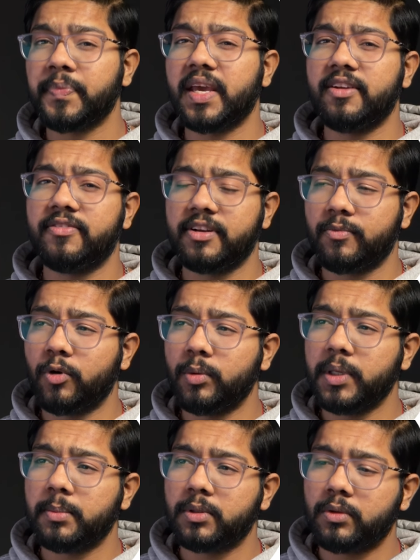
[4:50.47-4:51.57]
And if it won't
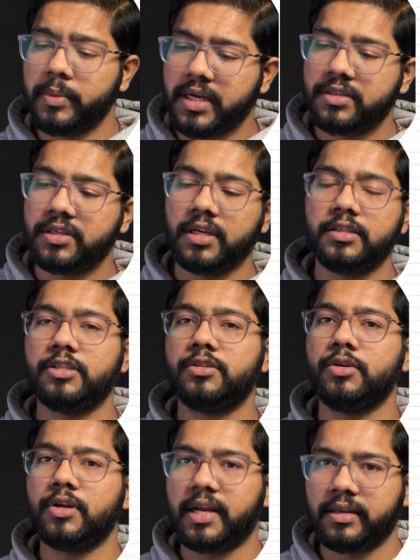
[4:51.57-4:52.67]
be able to make changes
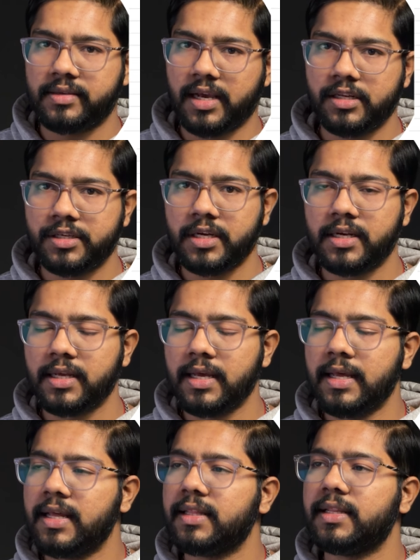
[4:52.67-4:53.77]
to your Excel sheet,
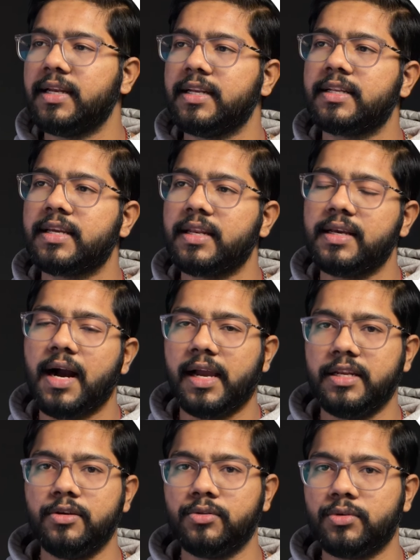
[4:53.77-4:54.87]
then it can
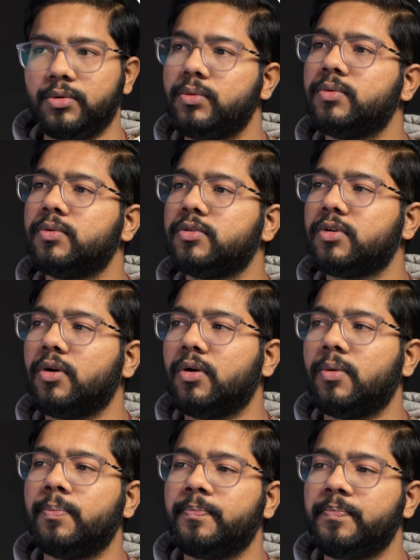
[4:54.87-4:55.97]
guide you through.
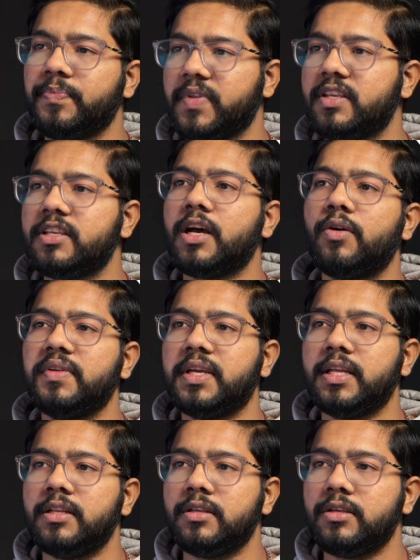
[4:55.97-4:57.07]
So this is how we
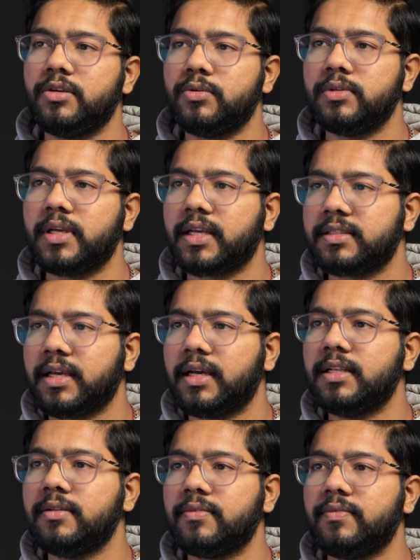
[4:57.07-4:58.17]
can use
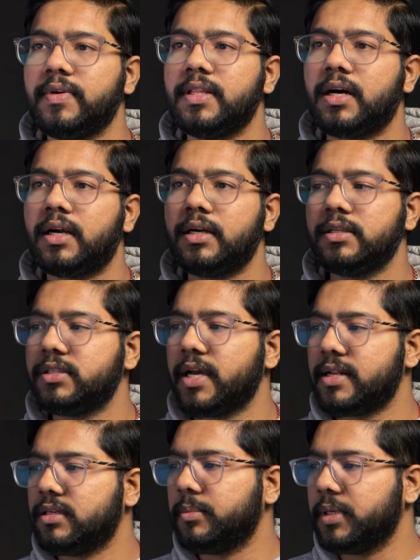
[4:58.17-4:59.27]
Excel with our
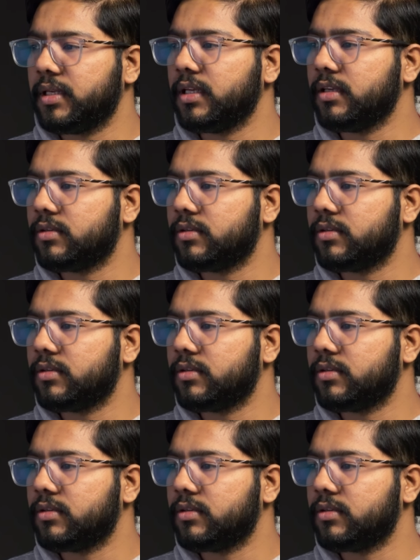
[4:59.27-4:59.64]
ChatGPT.